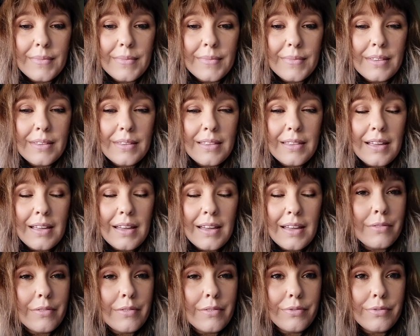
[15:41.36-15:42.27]
they
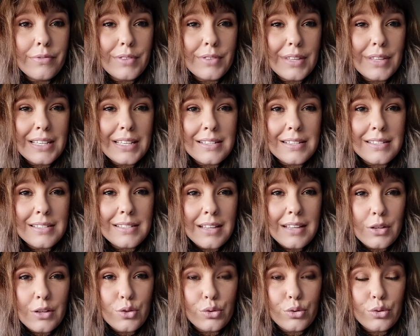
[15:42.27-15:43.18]
have these
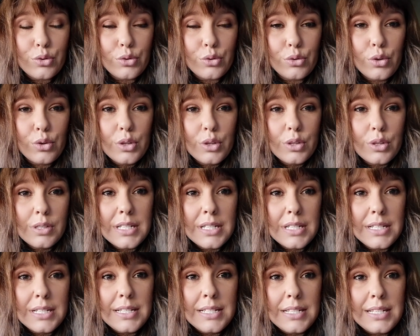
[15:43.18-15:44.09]
essential,
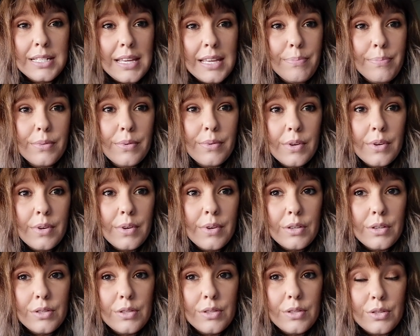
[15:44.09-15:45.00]
deep
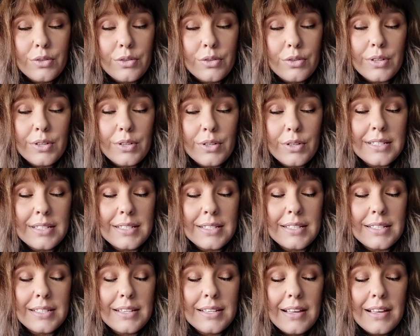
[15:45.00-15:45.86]
stories